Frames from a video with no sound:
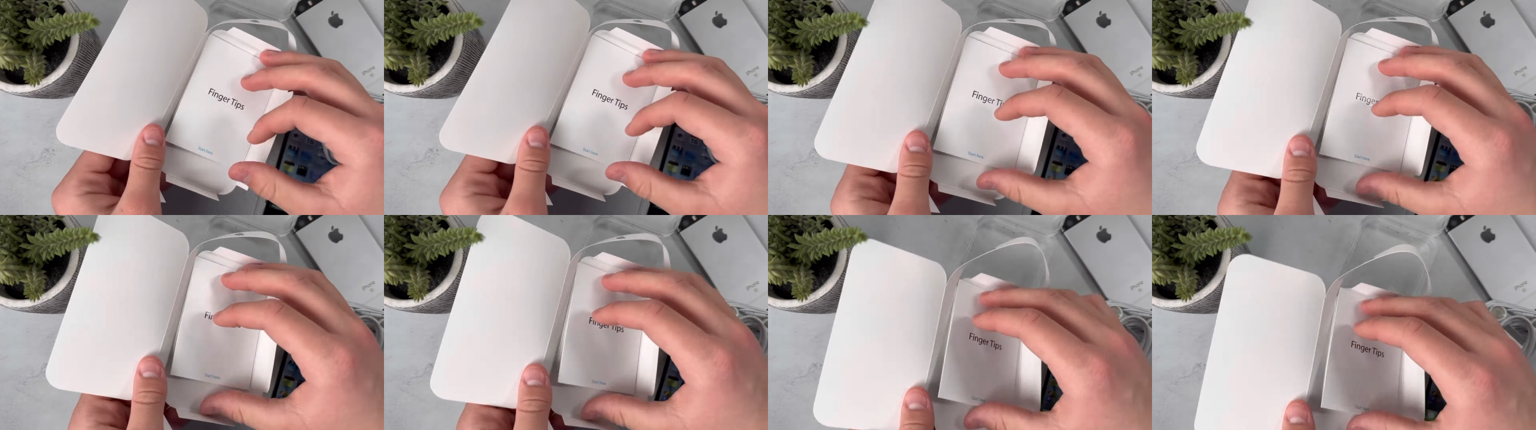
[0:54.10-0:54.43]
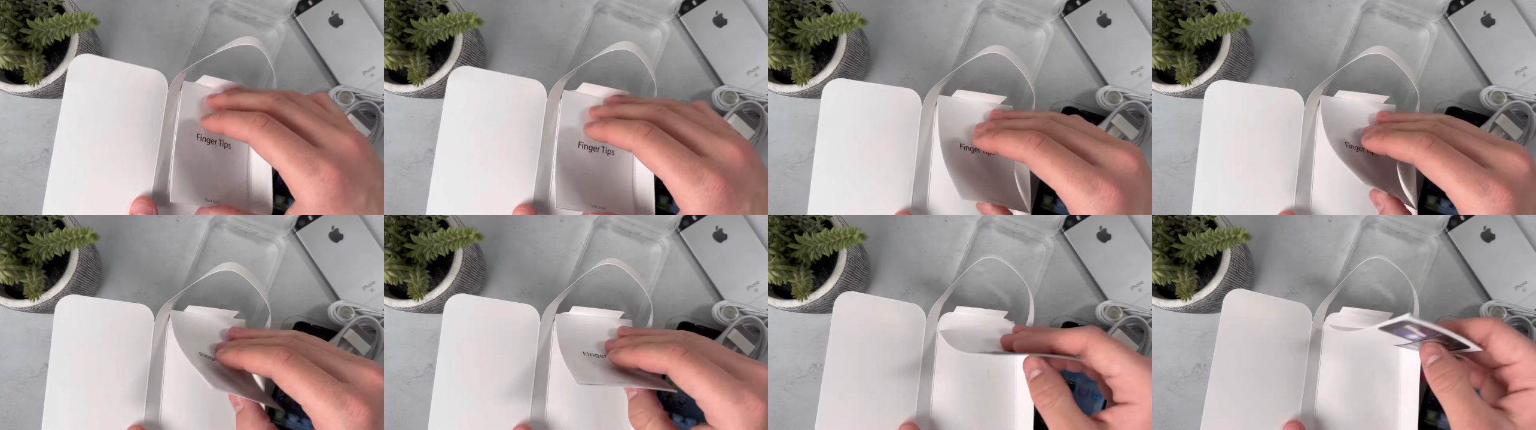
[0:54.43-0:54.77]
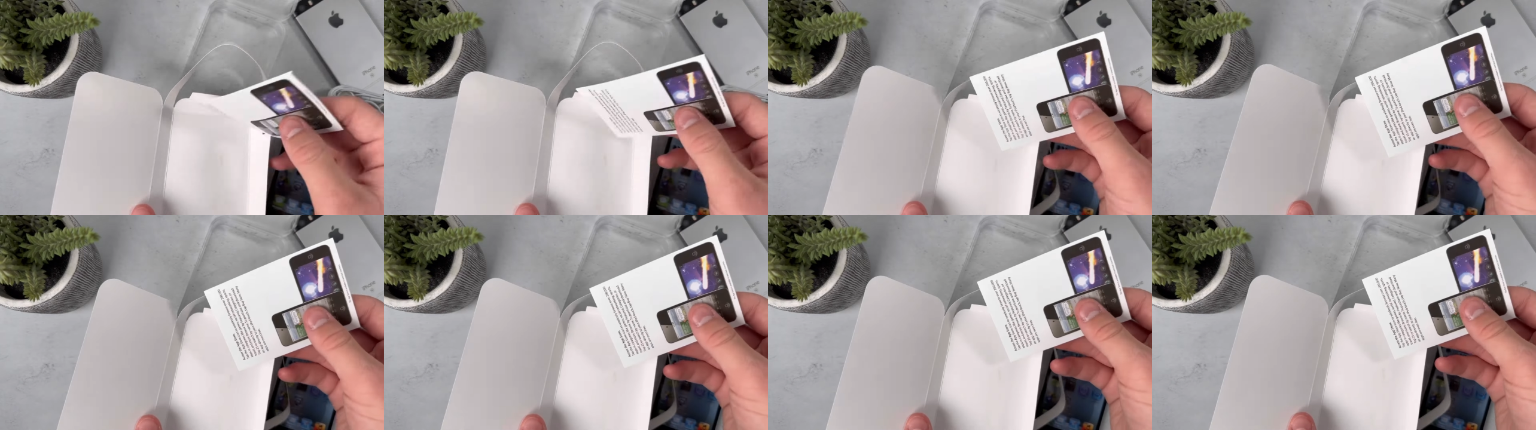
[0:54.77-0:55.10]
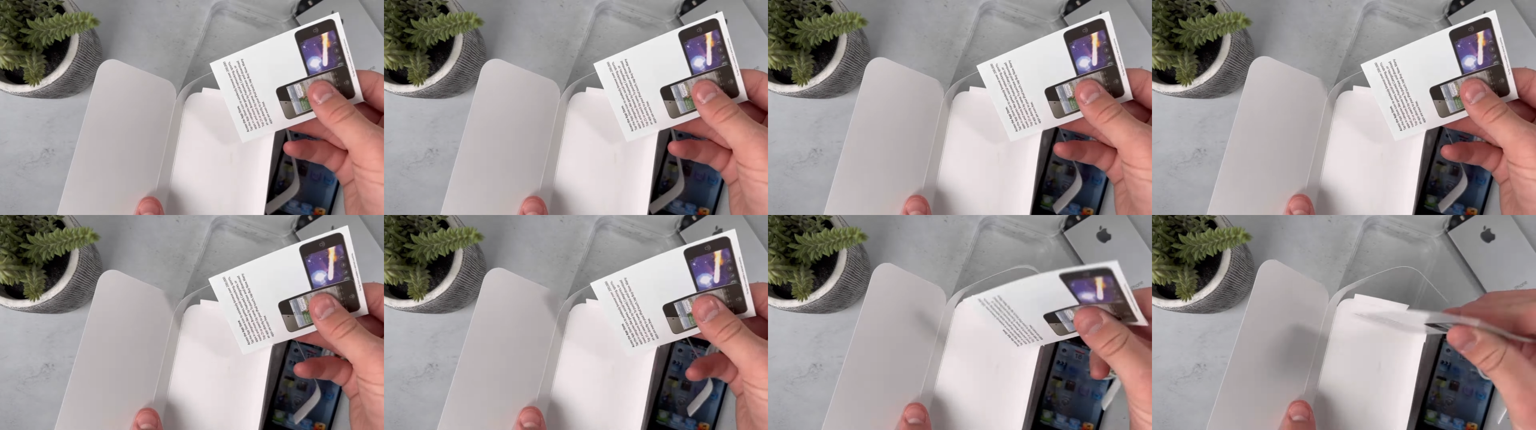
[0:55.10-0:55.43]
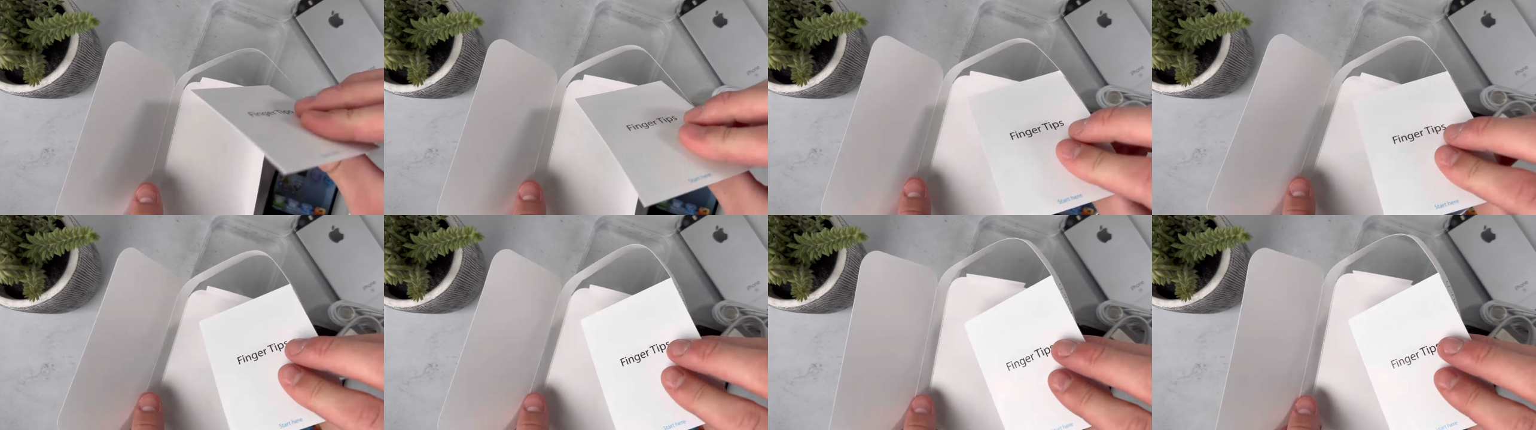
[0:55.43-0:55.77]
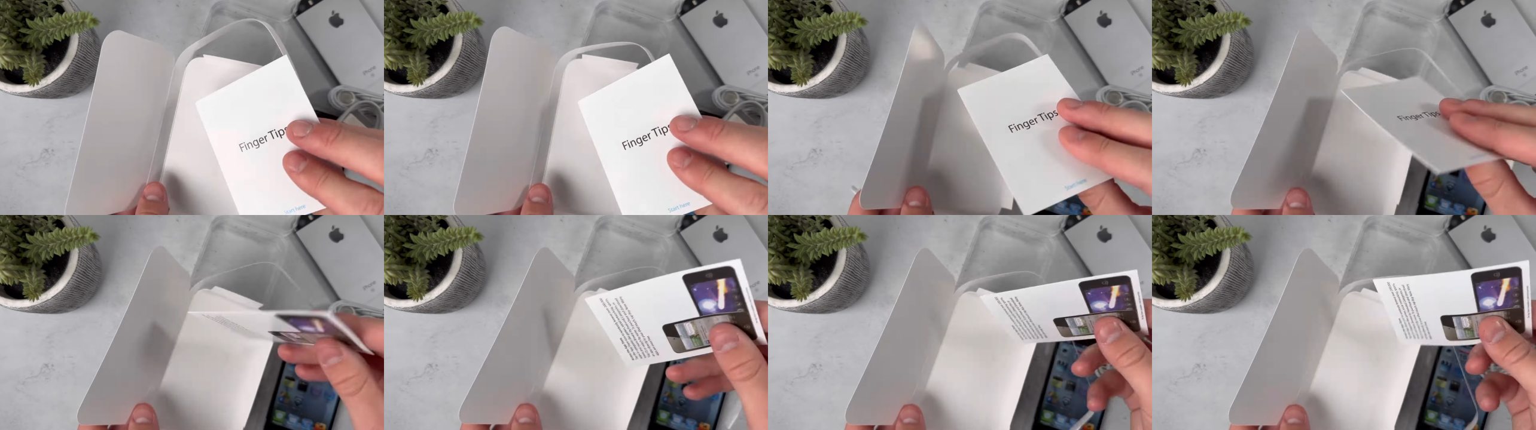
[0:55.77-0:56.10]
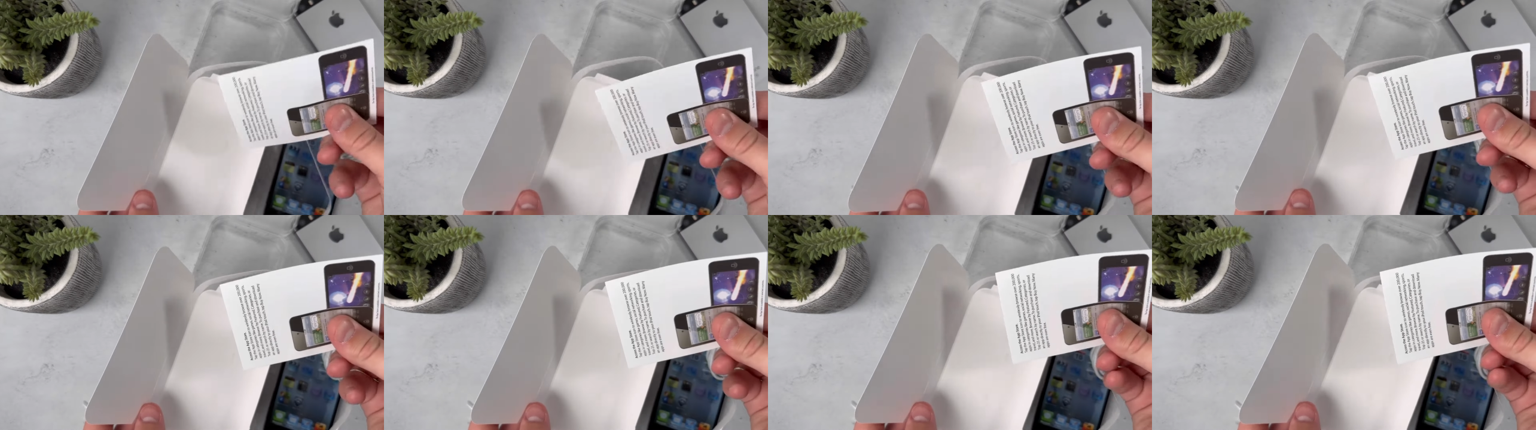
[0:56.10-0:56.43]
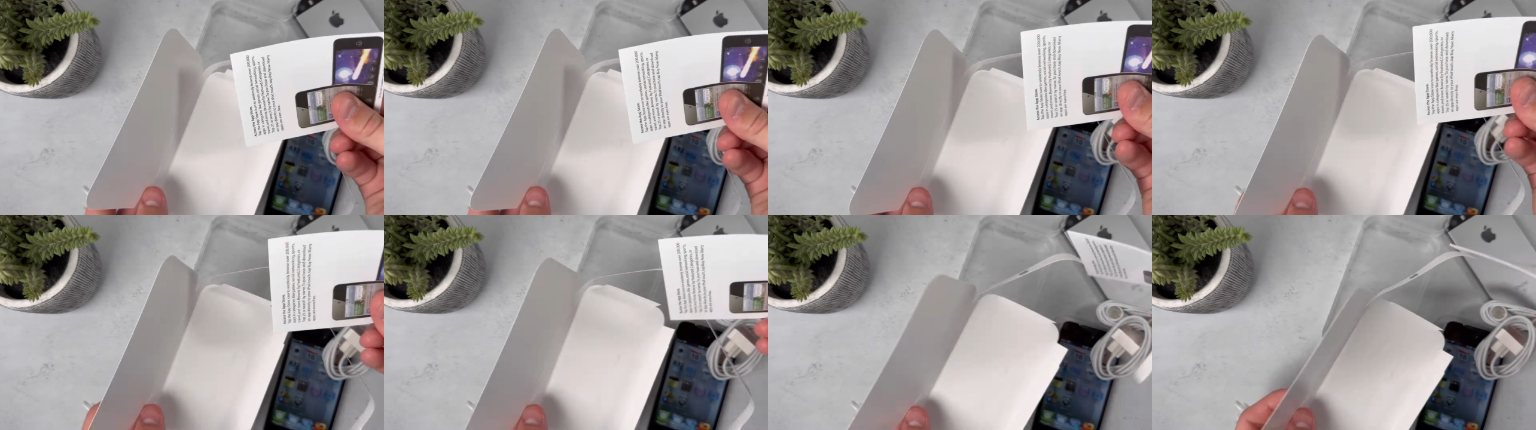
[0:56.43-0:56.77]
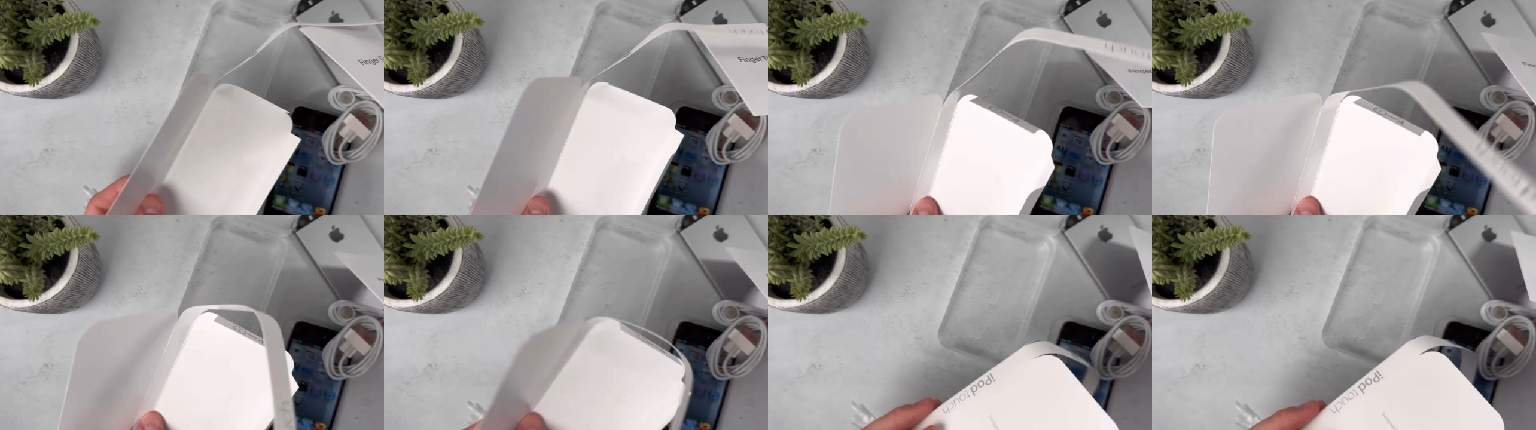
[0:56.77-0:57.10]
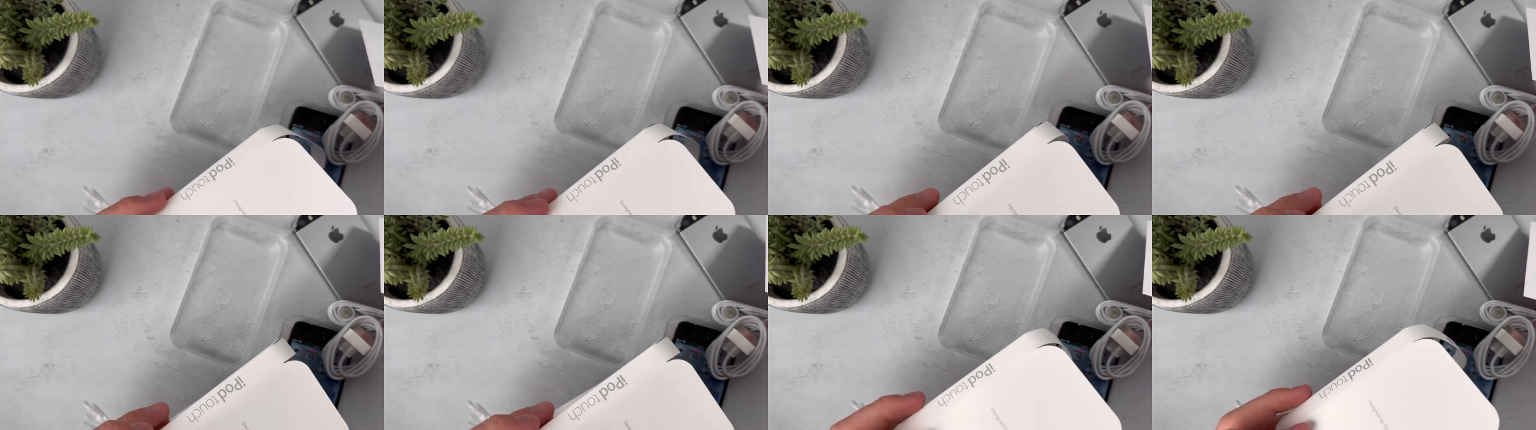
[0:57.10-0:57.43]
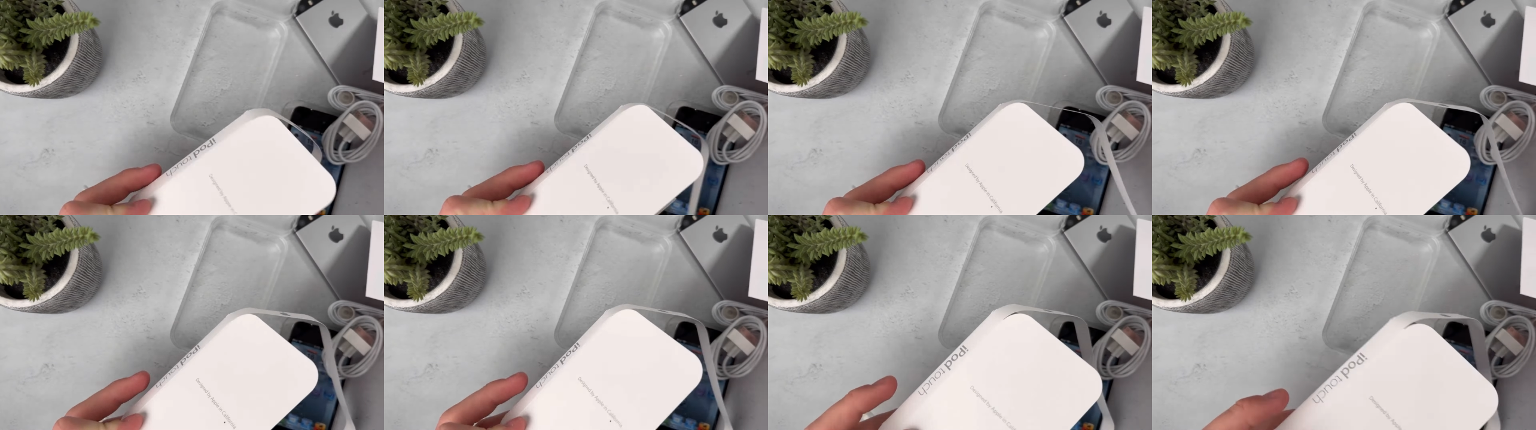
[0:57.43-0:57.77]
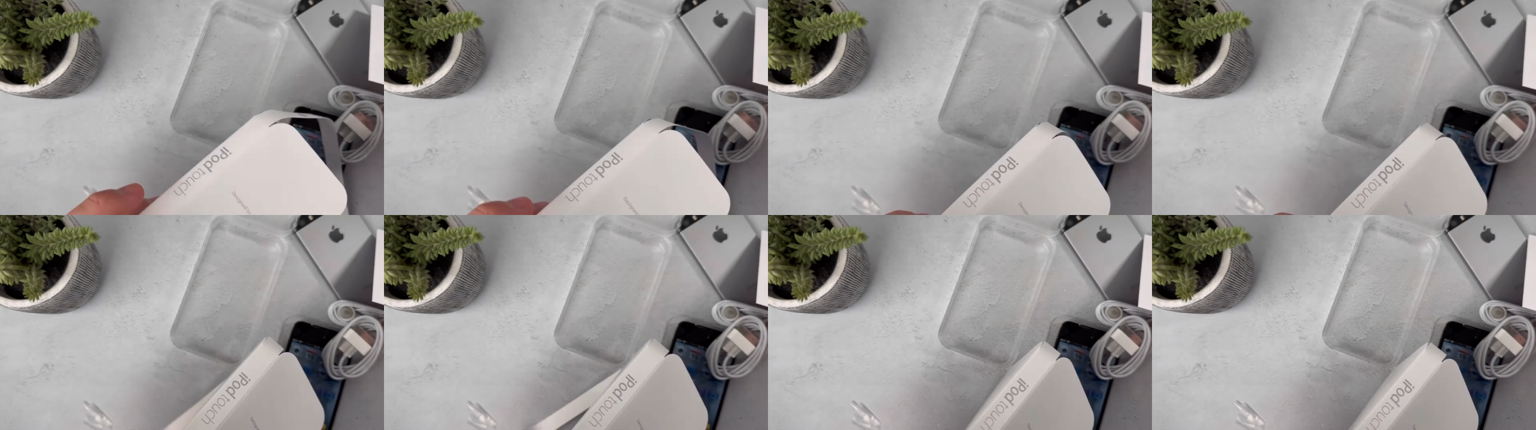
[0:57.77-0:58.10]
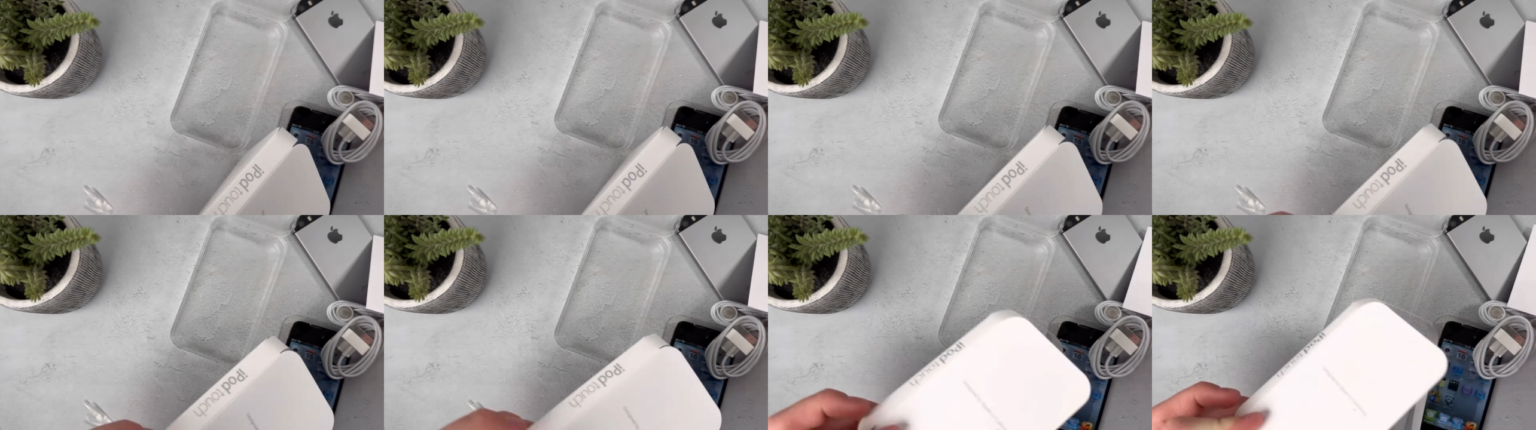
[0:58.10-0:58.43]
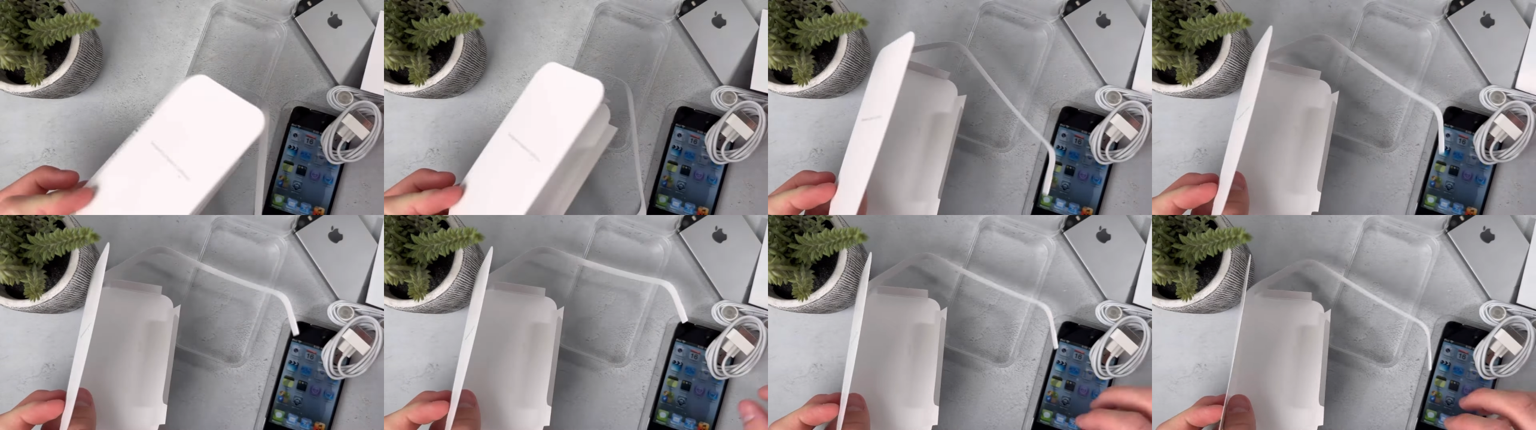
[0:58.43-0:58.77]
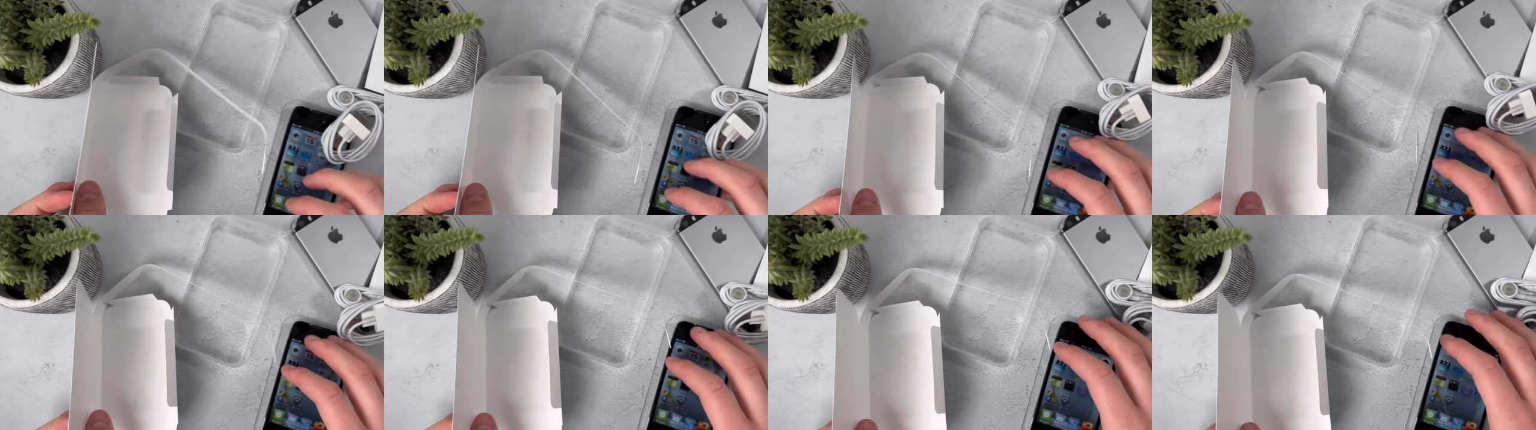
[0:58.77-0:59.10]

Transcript: (no speaker visible)